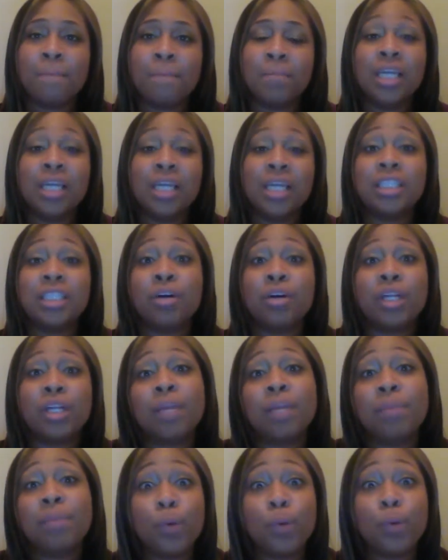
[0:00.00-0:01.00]
because there are a
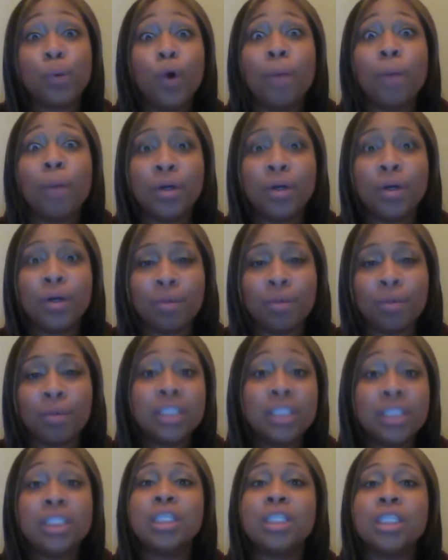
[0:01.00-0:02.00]
lot of people who have built their
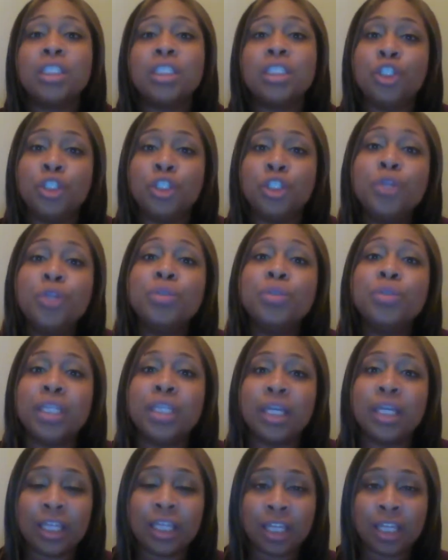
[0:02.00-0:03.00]
businesses
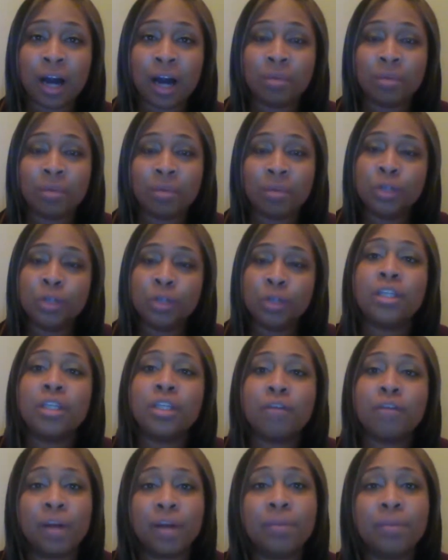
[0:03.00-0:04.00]
using
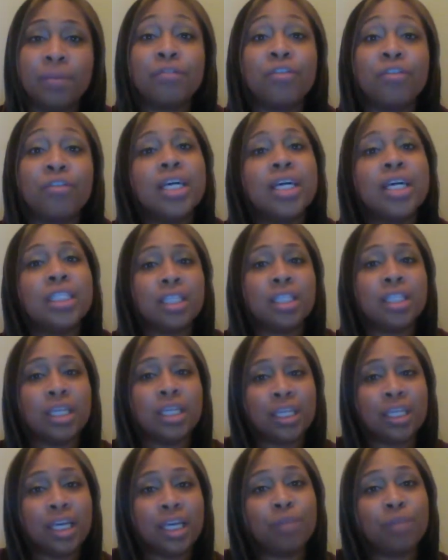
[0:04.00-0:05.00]
their family and friends and
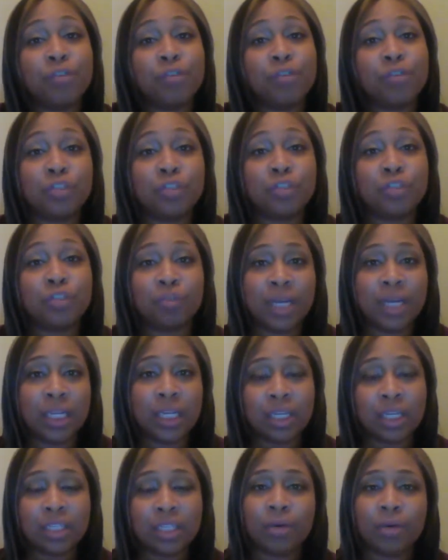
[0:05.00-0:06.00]
then getting referrals from
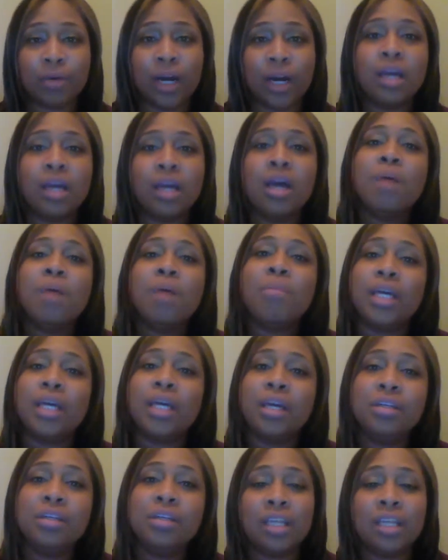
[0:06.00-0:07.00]
that list, right? But
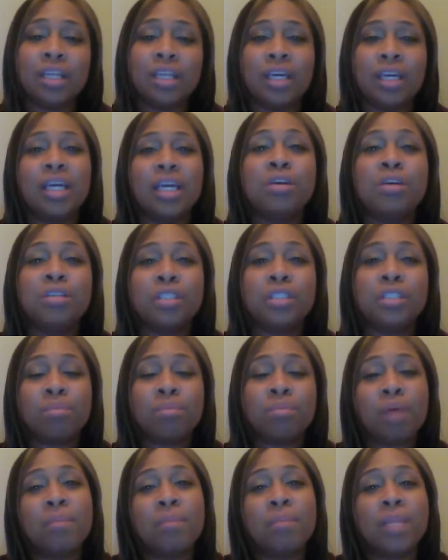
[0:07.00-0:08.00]
here's the thing, and here's the
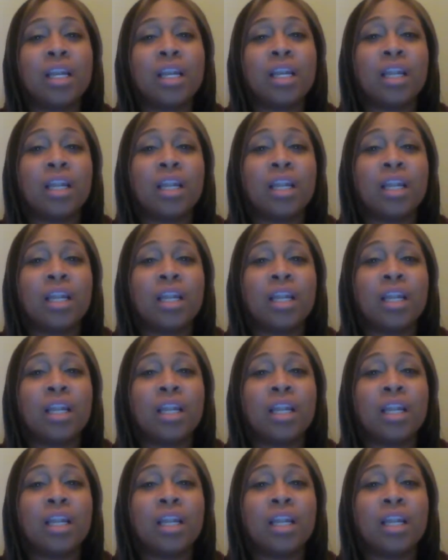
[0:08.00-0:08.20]
problem that a